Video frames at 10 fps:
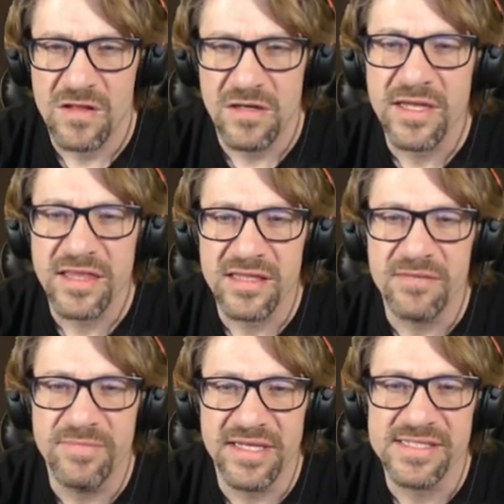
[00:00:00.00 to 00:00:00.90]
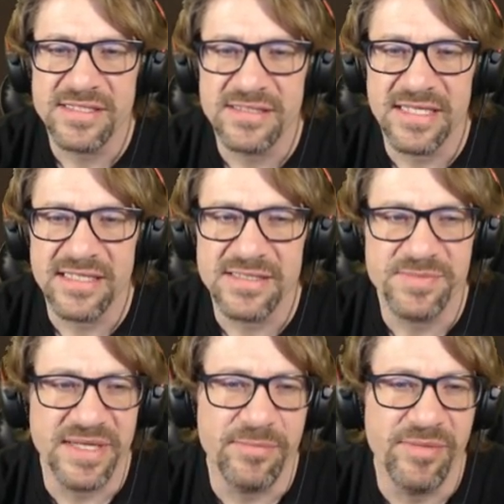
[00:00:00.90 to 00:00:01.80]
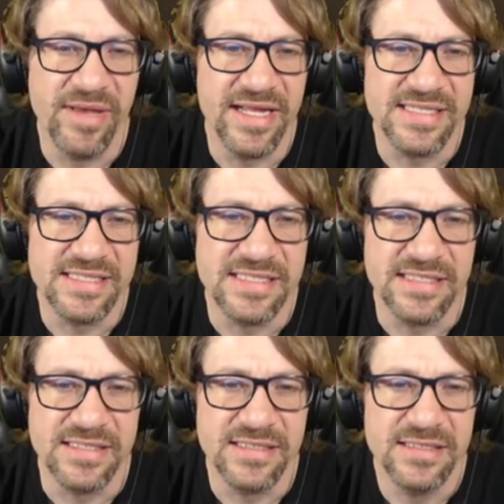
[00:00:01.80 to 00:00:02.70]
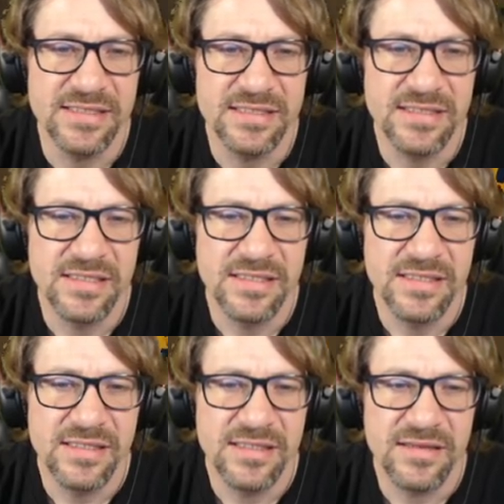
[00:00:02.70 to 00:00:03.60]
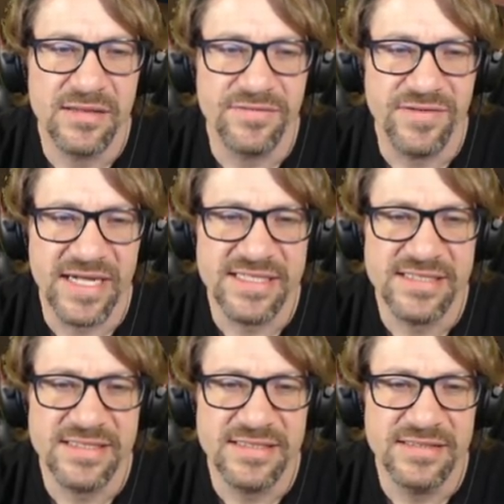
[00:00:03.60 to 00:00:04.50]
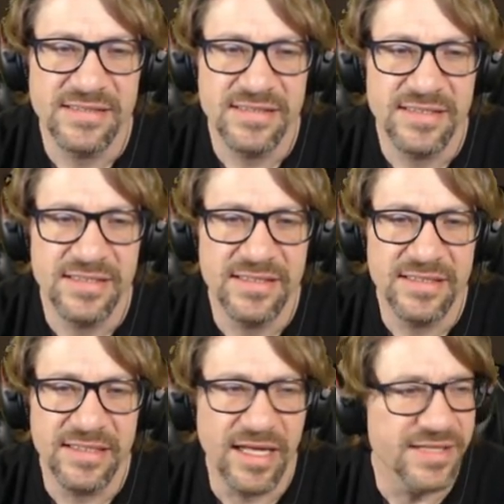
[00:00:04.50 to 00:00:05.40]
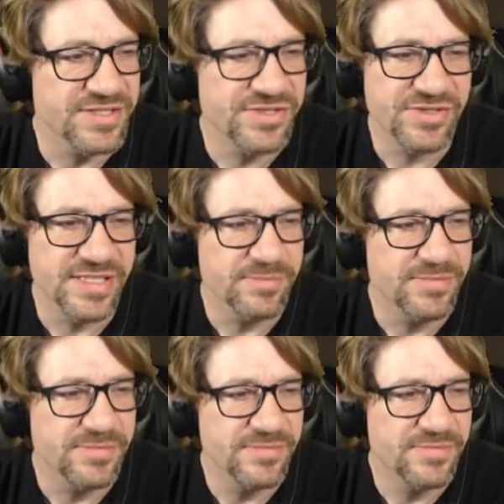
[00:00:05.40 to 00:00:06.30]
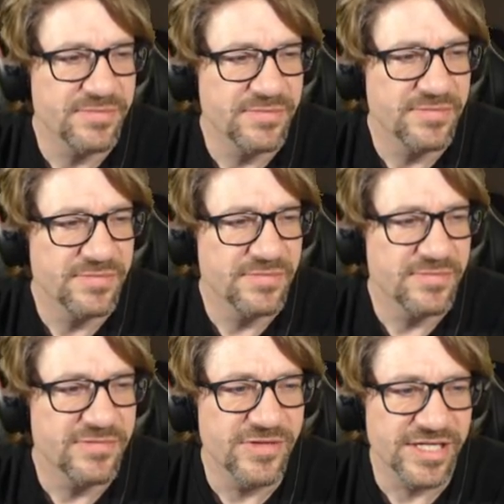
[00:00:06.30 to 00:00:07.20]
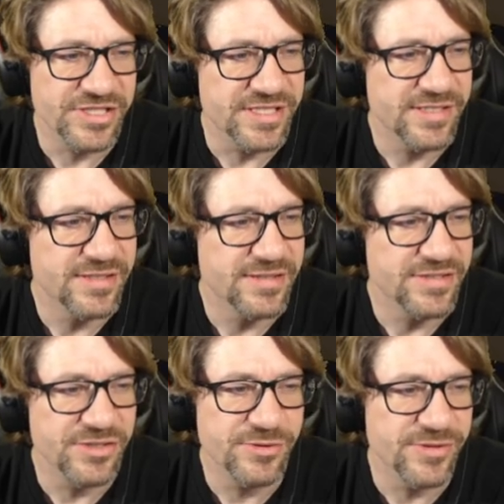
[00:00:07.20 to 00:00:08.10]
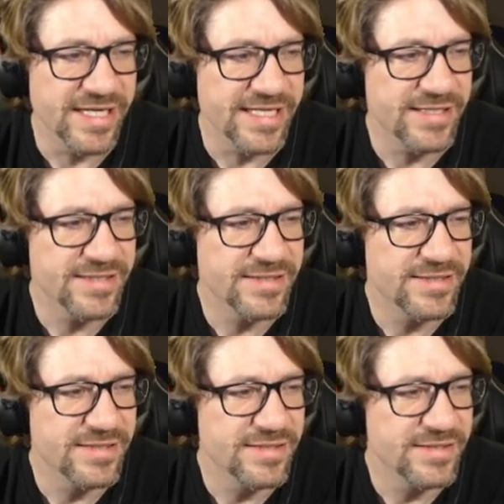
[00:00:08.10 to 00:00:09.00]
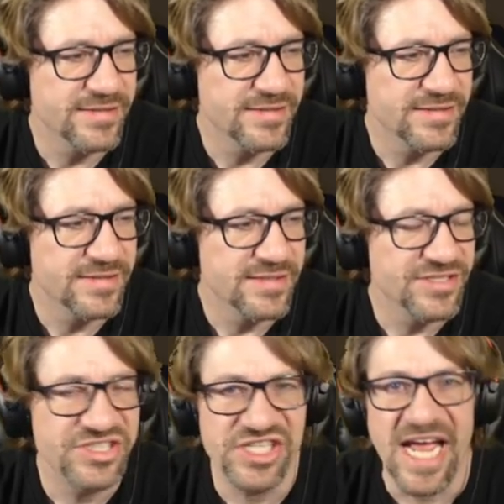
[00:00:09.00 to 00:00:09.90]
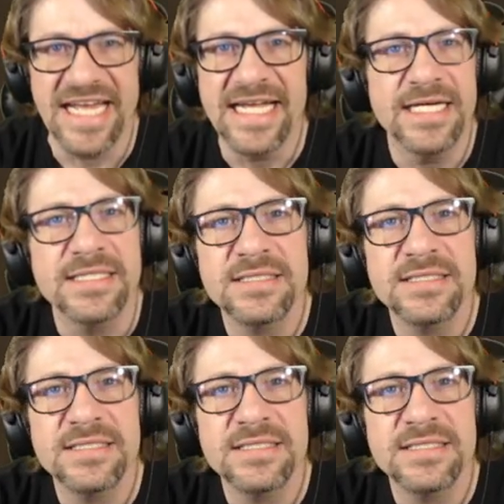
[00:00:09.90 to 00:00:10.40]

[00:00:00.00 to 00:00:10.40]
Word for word: I think the biggest thing that's making me mad is the the fights in Gaza Strip Russia, Ukraine, China.